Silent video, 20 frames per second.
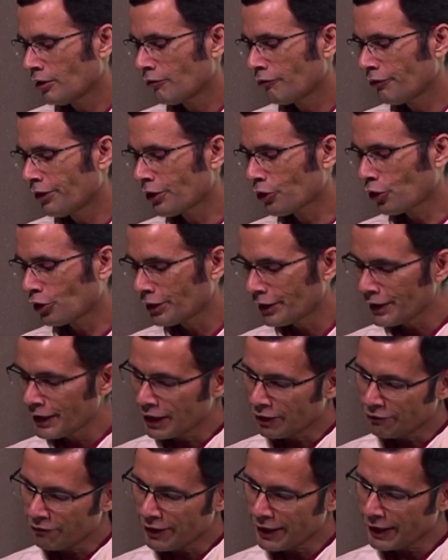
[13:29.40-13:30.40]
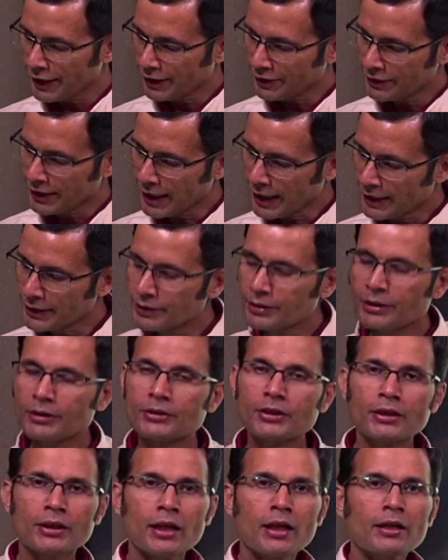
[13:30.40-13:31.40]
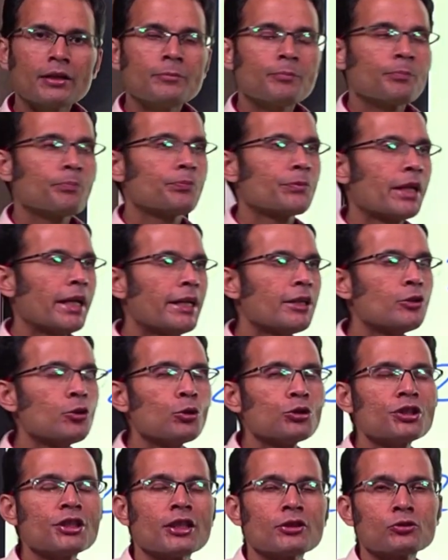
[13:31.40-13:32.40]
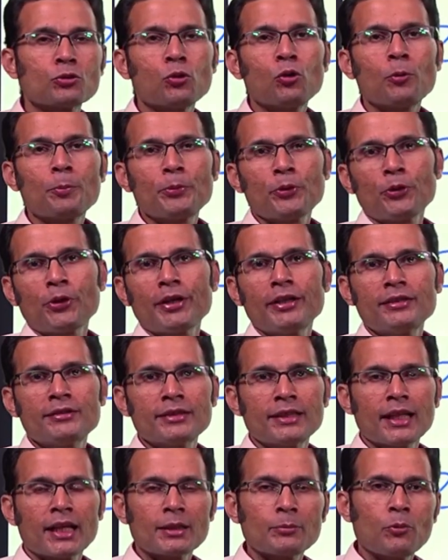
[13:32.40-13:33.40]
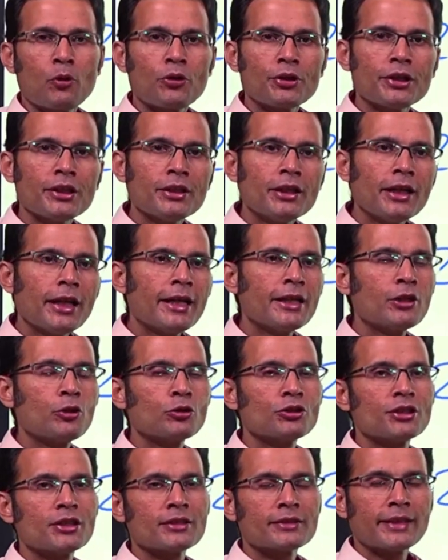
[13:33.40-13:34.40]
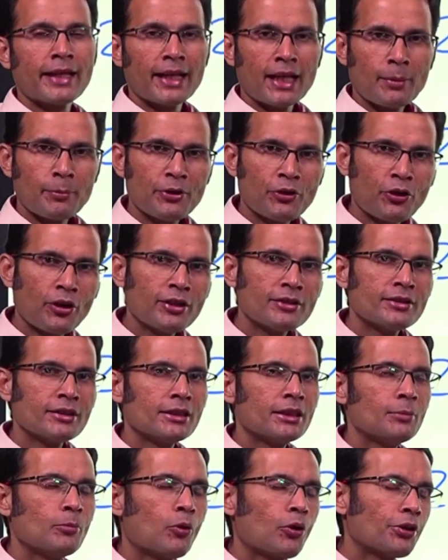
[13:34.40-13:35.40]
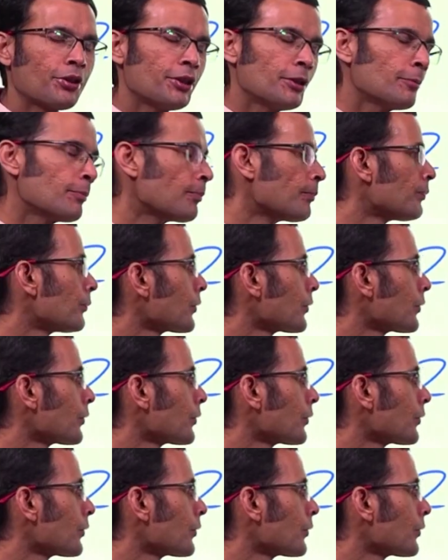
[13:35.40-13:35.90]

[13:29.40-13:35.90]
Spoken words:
We are already aware that there are endogenous opioids in our body, endogenous cannabinoids in the body.